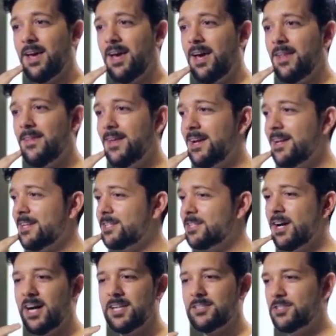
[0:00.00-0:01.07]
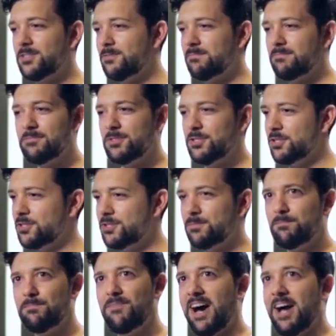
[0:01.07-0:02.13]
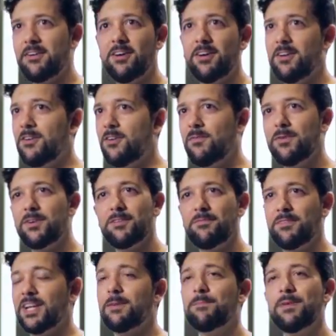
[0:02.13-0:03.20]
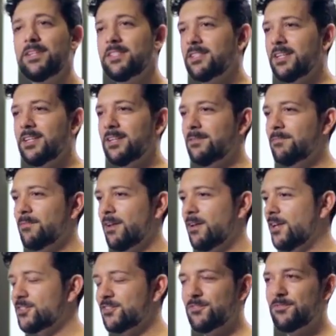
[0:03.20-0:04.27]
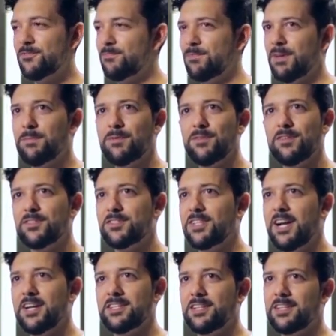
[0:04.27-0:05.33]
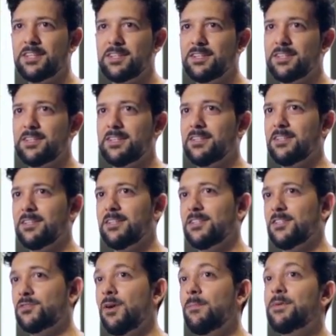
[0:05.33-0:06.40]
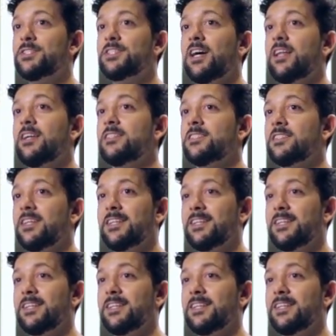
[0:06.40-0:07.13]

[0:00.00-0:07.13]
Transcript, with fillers: and then it got just viral over the Philippines, and lots of people starting the, the Trumpet Challenge.